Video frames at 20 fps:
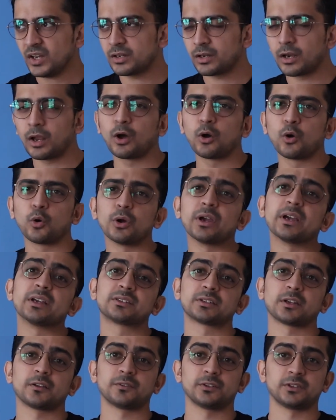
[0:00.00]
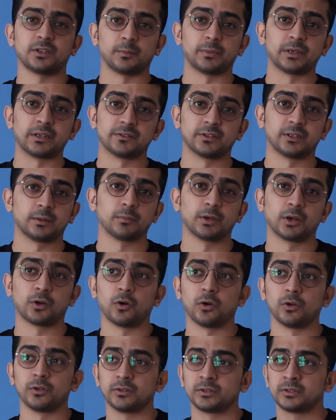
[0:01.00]
Now Ahrefs is amazing
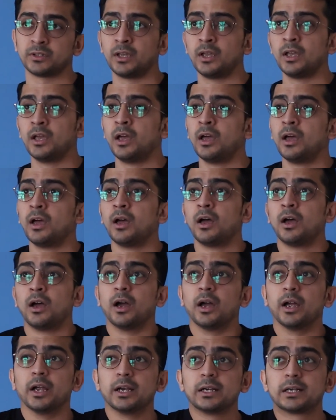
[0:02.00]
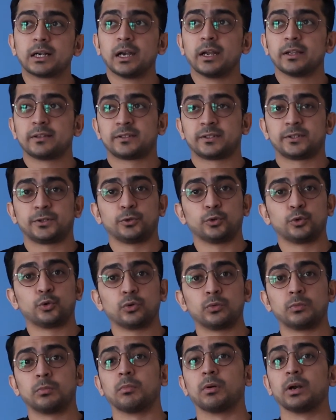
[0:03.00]
because it lets you
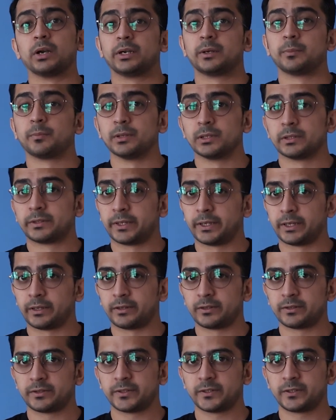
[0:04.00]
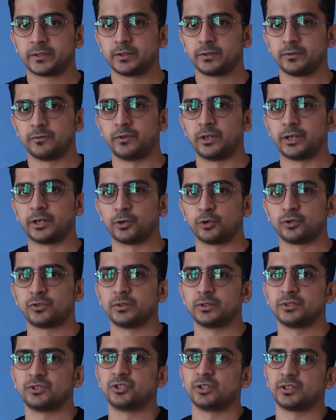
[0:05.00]
do multiple things when you're
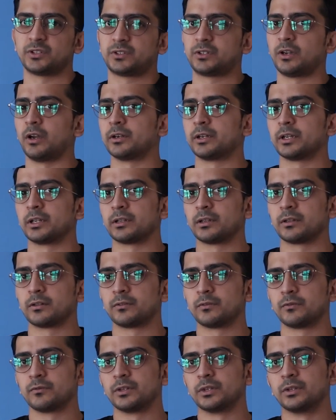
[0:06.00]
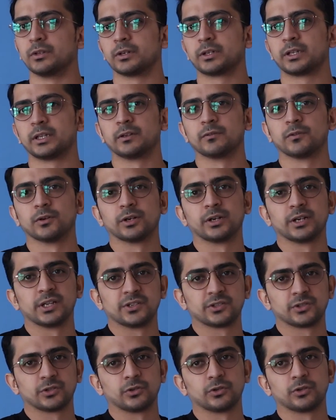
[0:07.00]
just starting with the keyword
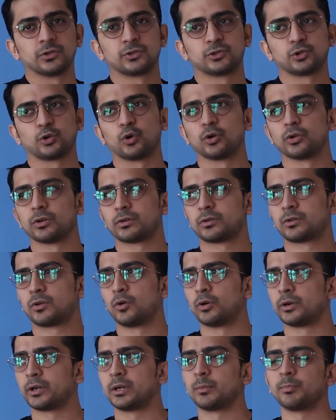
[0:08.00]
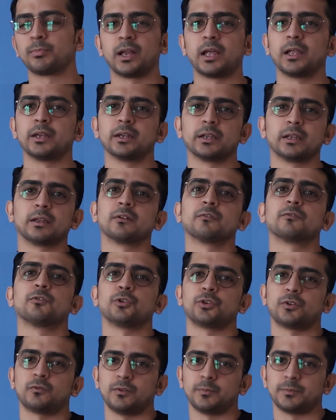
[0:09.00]
research or content planning
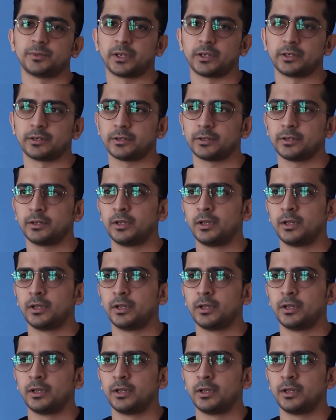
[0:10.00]
for your website.